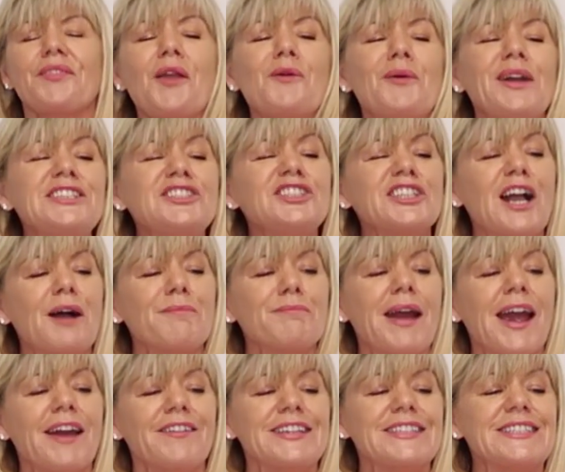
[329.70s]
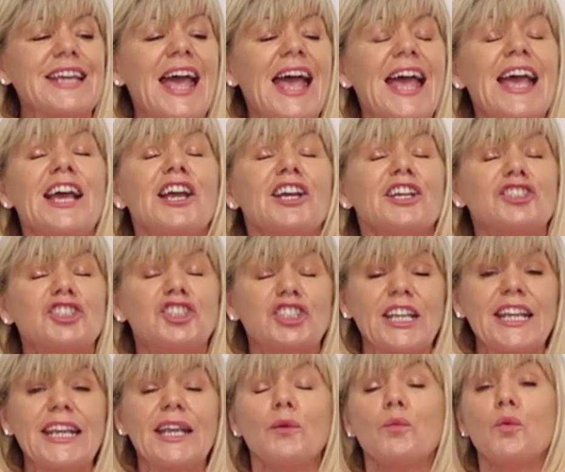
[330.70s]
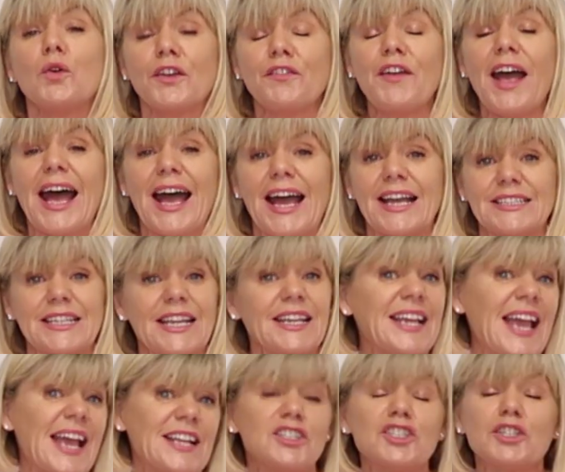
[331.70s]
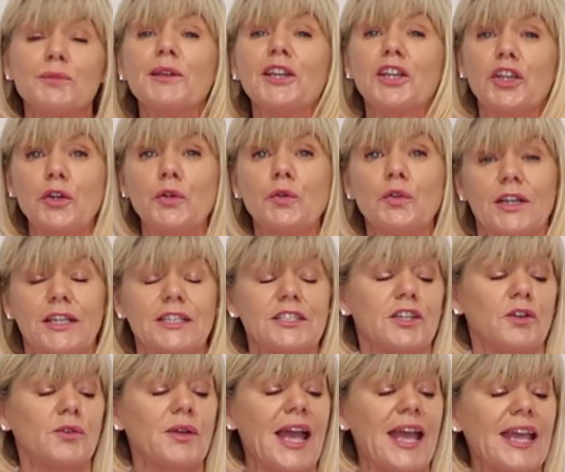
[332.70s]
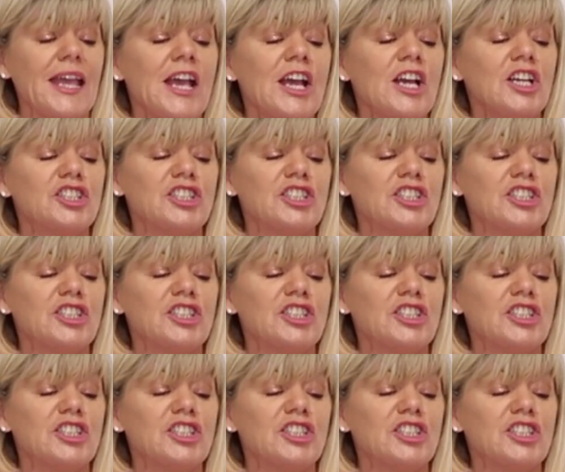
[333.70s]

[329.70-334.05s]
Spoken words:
When she got married, she would have had, again, somebody Google it, okay?